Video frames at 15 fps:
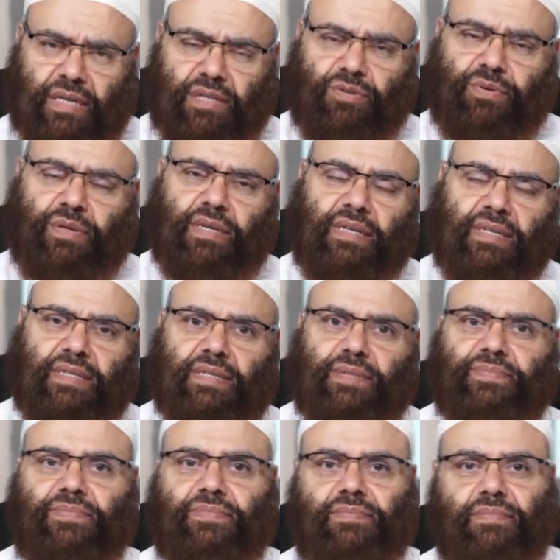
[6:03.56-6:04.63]
thick trees
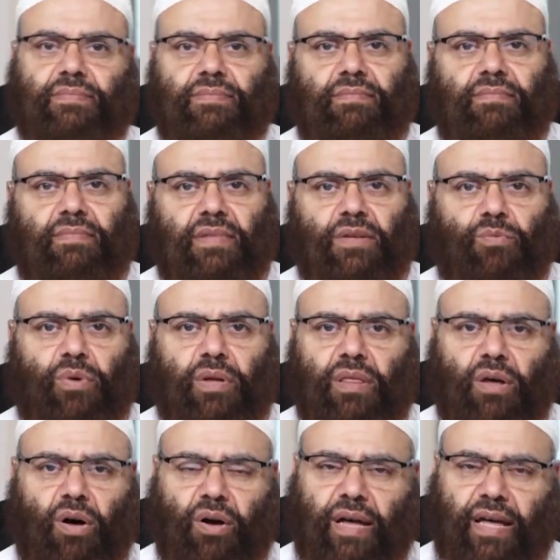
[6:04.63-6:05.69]

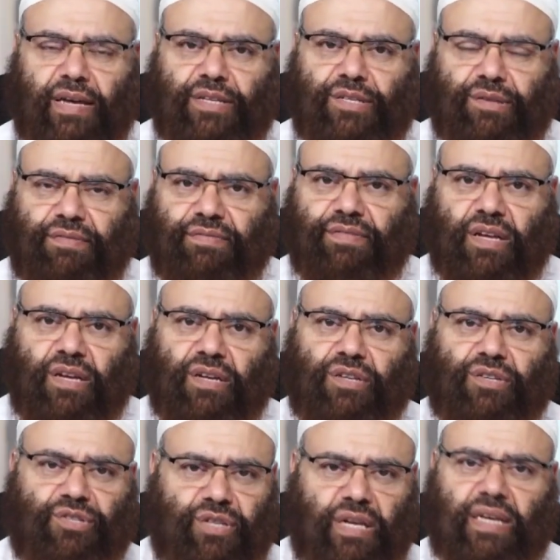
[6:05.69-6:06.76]
with all kinds of
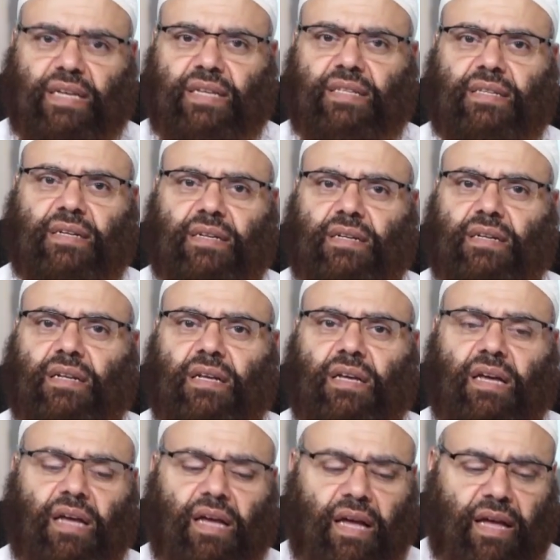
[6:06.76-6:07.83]
shade and,
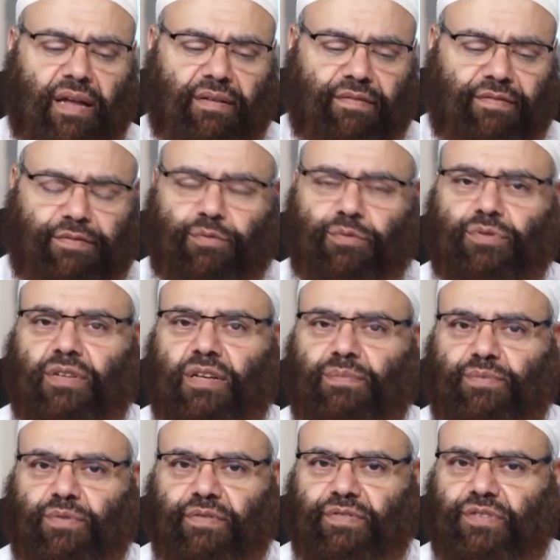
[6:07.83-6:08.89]
and food
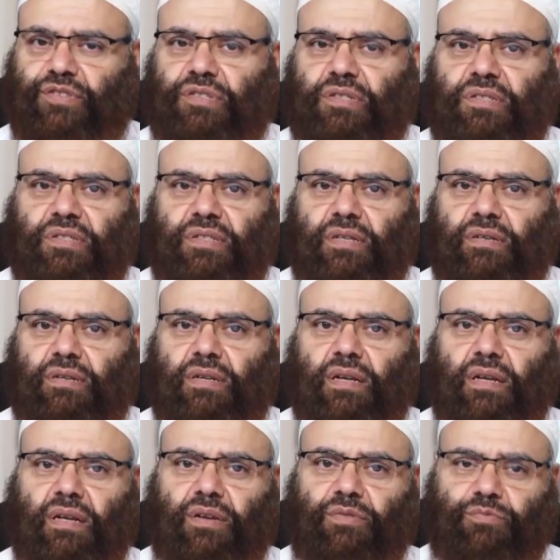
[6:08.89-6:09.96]
and provisions and
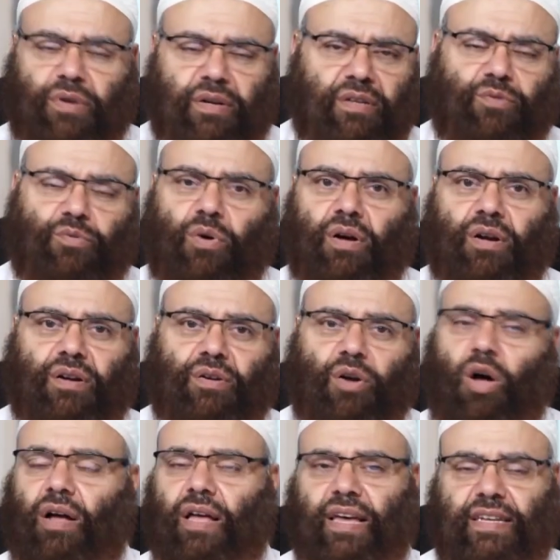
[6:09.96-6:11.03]
running water and
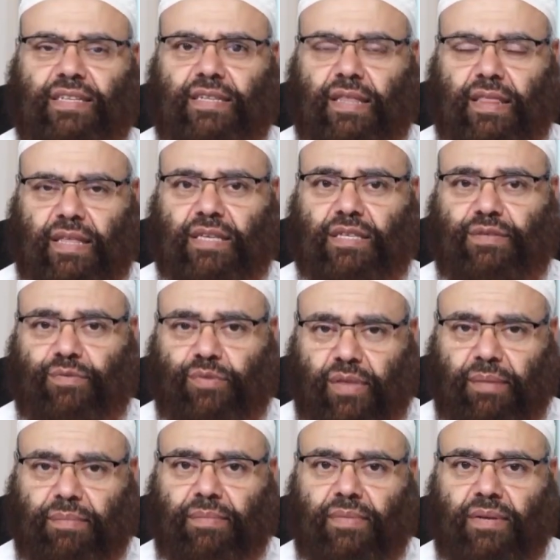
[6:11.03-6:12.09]
all kinds of things for
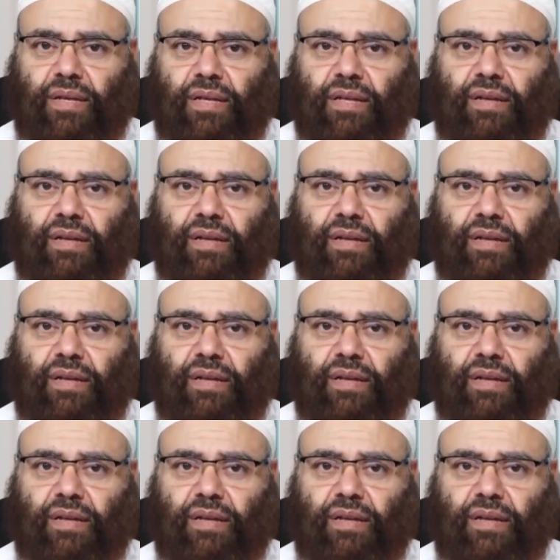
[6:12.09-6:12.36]
them,